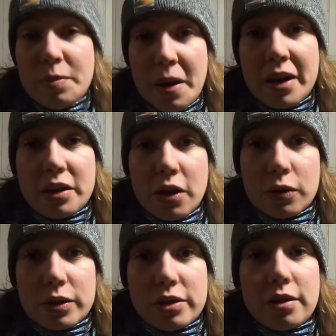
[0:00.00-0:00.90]
pet
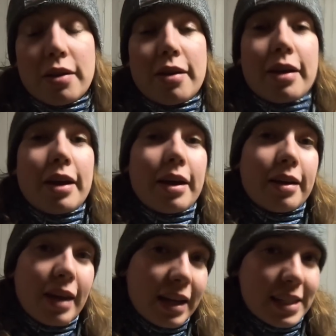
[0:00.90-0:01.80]
goats.
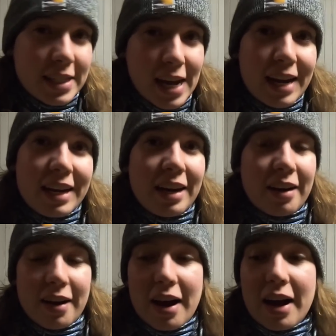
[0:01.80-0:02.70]
That said,
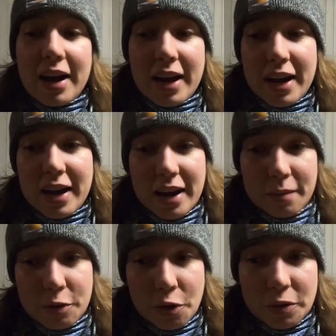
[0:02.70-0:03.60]
I
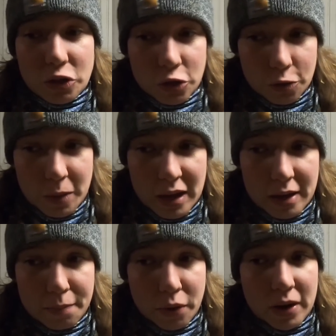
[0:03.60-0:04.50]
am going to
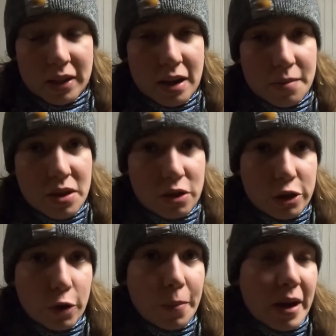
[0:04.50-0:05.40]
be putting them in the
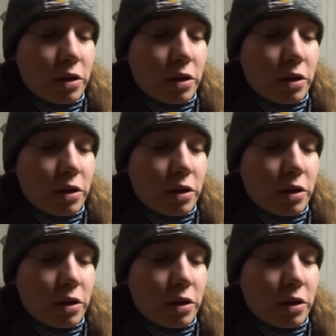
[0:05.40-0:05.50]
doe pen